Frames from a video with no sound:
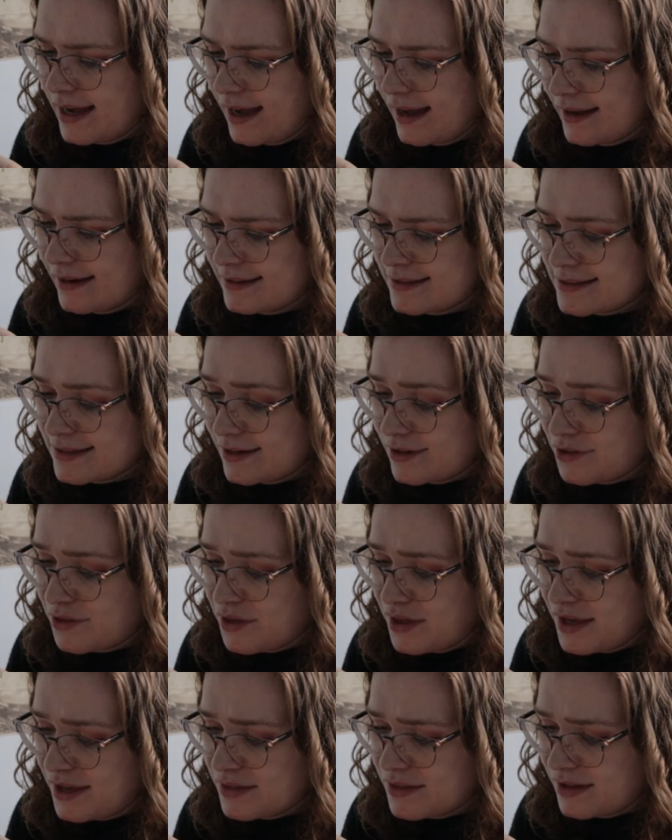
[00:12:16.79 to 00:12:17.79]
and I
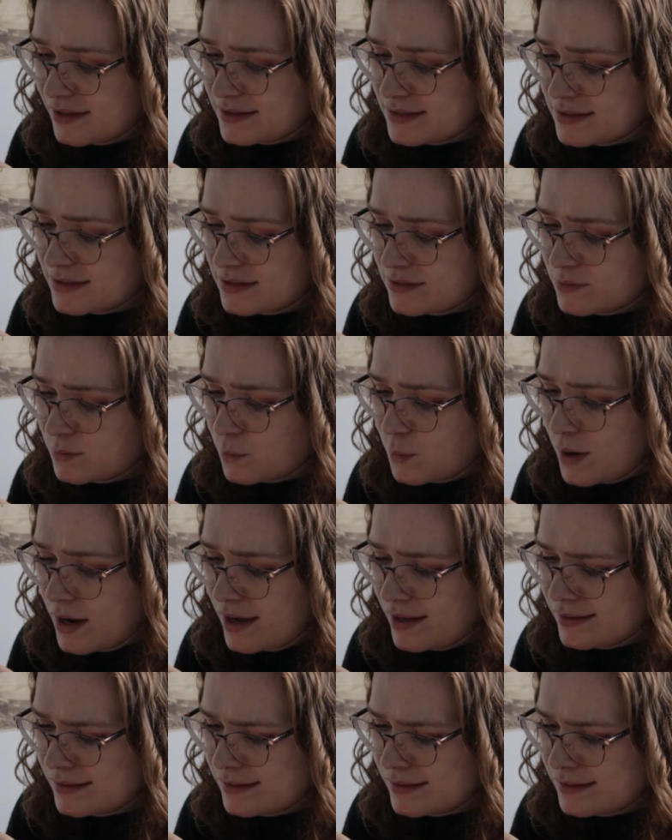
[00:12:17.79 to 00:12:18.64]
think that's where